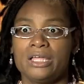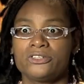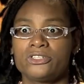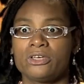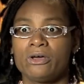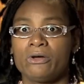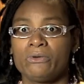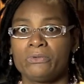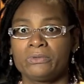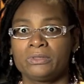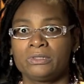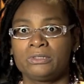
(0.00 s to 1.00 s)
And
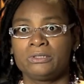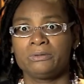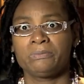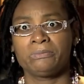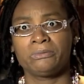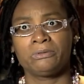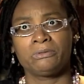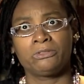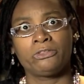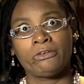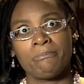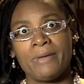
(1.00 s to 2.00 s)
so the,
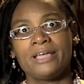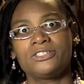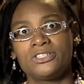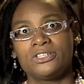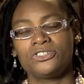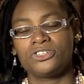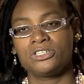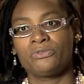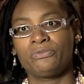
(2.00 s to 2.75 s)
the message is